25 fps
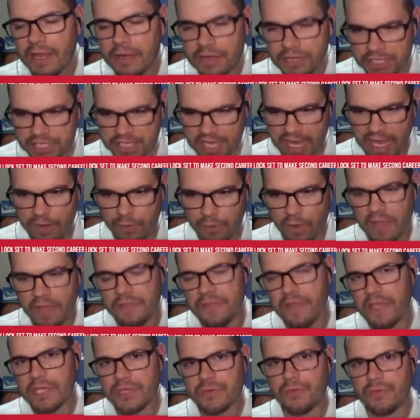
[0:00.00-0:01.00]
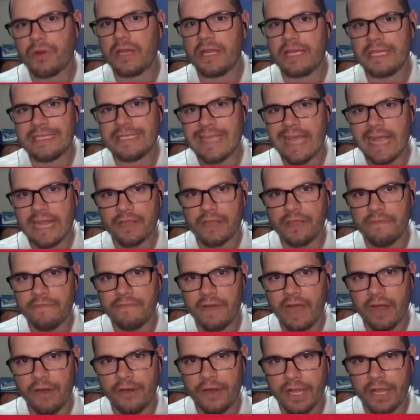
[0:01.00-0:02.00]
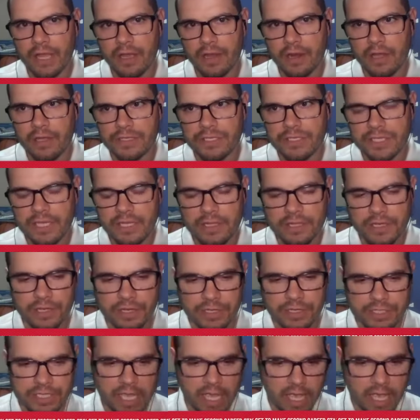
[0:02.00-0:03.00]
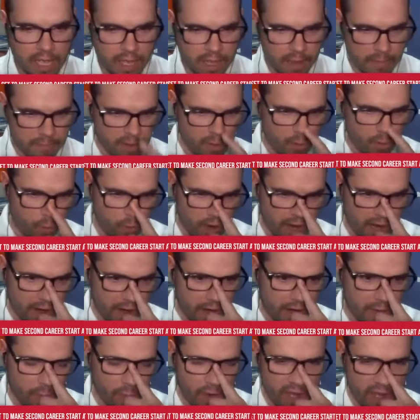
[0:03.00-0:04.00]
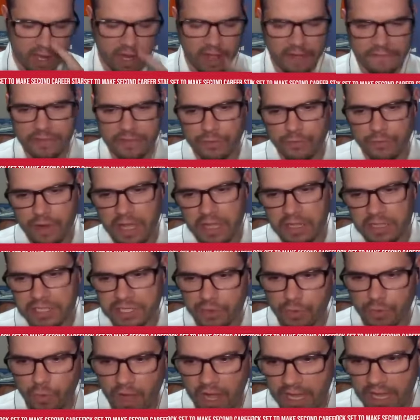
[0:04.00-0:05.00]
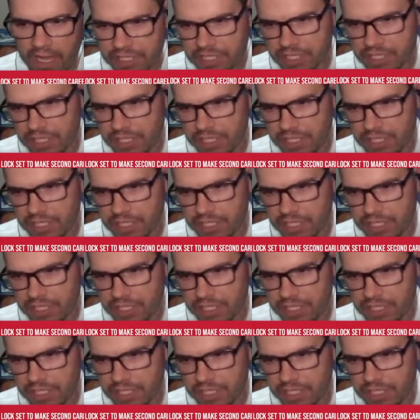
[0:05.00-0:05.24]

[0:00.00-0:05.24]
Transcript: I mm-hmm. understand why things weren't exactly firing on all cylinders. But where it went off the rails and why